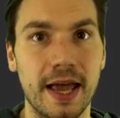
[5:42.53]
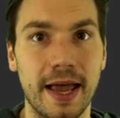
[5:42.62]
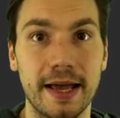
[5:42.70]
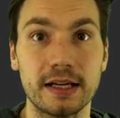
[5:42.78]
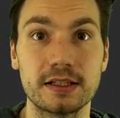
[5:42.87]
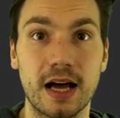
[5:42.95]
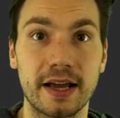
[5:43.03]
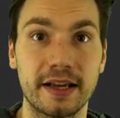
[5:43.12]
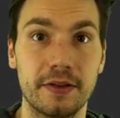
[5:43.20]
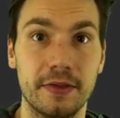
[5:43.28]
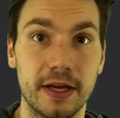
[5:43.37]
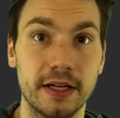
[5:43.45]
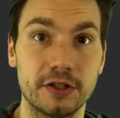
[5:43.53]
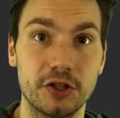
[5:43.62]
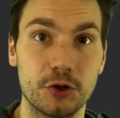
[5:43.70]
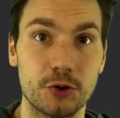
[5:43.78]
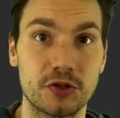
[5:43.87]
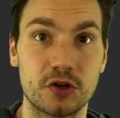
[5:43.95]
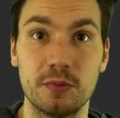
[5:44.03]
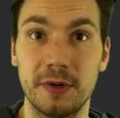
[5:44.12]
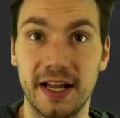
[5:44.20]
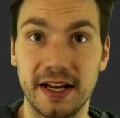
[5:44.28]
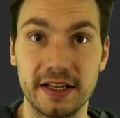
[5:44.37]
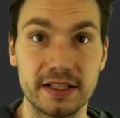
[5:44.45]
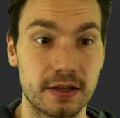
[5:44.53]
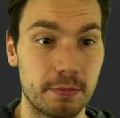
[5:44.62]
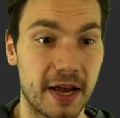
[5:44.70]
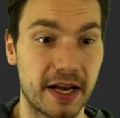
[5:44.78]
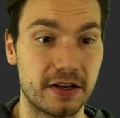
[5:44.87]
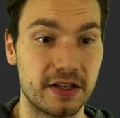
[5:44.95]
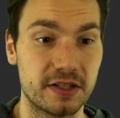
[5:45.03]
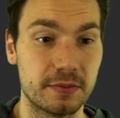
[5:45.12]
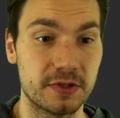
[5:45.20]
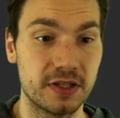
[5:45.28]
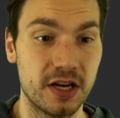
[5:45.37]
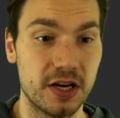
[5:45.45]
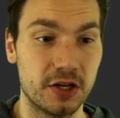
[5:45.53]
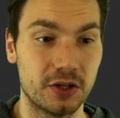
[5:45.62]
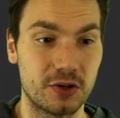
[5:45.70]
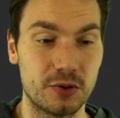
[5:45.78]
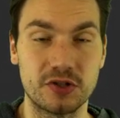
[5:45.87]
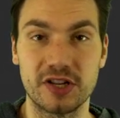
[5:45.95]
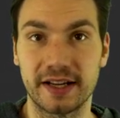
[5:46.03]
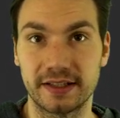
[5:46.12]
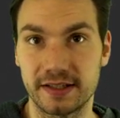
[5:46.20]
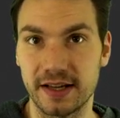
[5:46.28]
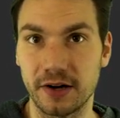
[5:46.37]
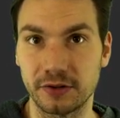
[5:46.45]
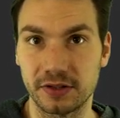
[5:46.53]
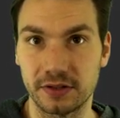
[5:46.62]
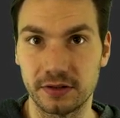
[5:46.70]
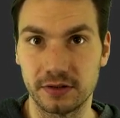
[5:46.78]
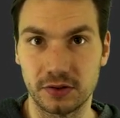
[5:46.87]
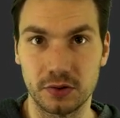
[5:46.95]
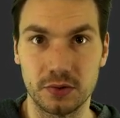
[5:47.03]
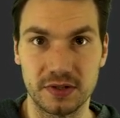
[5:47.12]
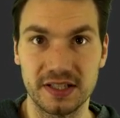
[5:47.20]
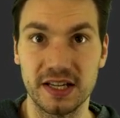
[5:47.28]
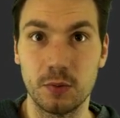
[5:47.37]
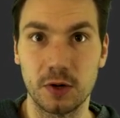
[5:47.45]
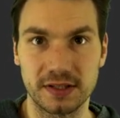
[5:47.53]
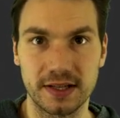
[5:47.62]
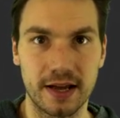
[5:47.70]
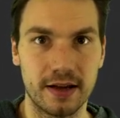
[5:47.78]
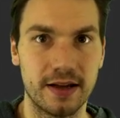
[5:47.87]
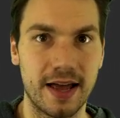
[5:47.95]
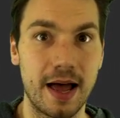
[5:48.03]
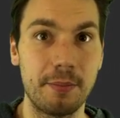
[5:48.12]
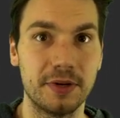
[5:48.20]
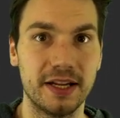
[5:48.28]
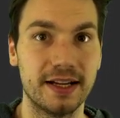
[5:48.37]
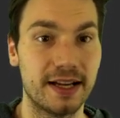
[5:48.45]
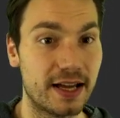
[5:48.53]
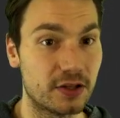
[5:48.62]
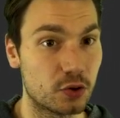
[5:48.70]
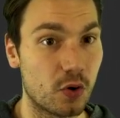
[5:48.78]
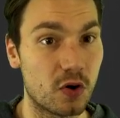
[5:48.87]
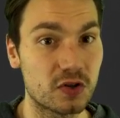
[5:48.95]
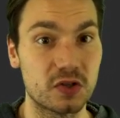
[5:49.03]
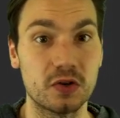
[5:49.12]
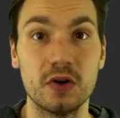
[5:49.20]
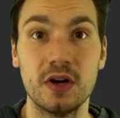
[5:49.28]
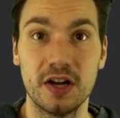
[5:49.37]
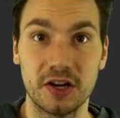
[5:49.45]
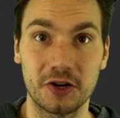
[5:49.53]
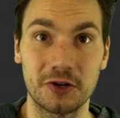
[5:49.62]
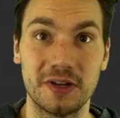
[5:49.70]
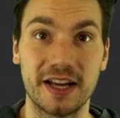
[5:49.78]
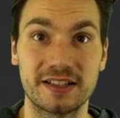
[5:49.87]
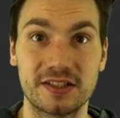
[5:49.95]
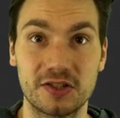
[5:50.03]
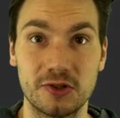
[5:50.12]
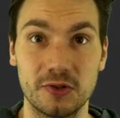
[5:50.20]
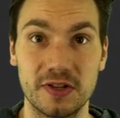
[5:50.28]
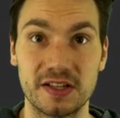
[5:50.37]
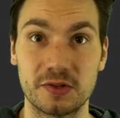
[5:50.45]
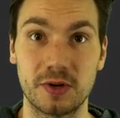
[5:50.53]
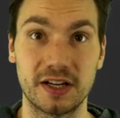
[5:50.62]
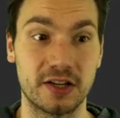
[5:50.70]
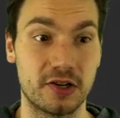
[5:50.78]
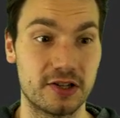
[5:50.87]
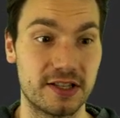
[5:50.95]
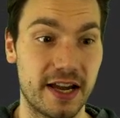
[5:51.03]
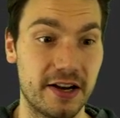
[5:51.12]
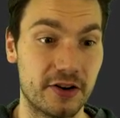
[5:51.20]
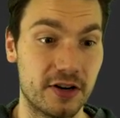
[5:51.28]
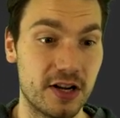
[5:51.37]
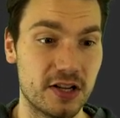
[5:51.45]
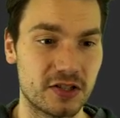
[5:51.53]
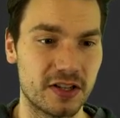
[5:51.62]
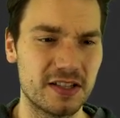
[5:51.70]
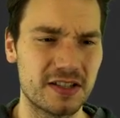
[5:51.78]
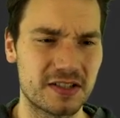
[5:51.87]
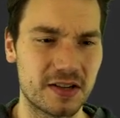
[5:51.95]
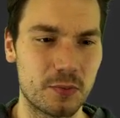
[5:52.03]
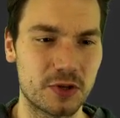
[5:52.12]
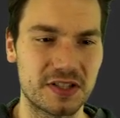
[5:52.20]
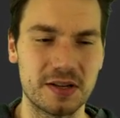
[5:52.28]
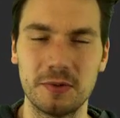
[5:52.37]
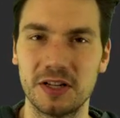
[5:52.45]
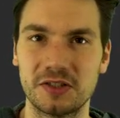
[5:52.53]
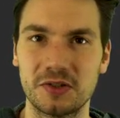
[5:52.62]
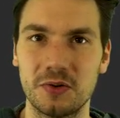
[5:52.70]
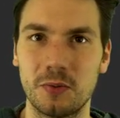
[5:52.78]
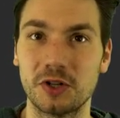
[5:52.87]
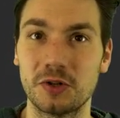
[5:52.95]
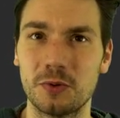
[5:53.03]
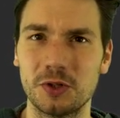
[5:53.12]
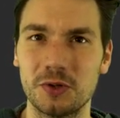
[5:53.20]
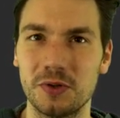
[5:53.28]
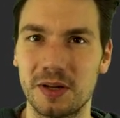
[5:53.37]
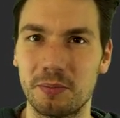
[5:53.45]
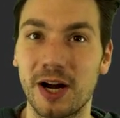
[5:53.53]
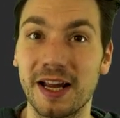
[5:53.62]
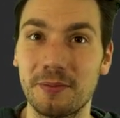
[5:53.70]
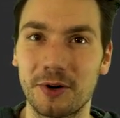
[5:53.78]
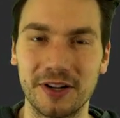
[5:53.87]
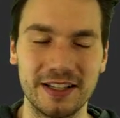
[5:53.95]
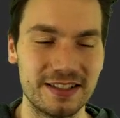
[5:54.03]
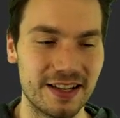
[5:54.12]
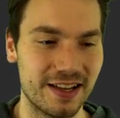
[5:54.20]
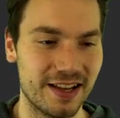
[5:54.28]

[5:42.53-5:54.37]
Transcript: And I can then use Kubernetes mechanisms to check this out, to see what's happening, and to also connect to this running container. So this is somewhat similar to what you would do in a breakpoint